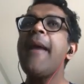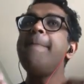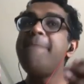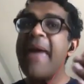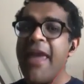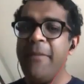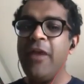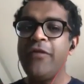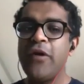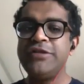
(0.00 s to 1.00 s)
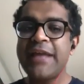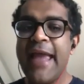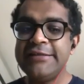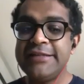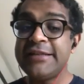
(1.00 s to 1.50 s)
Maybe in those
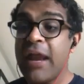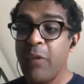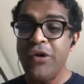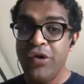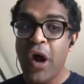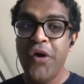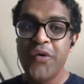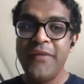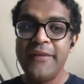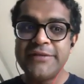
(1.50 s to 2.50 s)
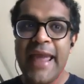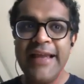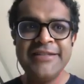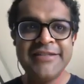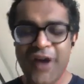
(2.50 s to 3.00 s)
cases, and when you know you're in those cases,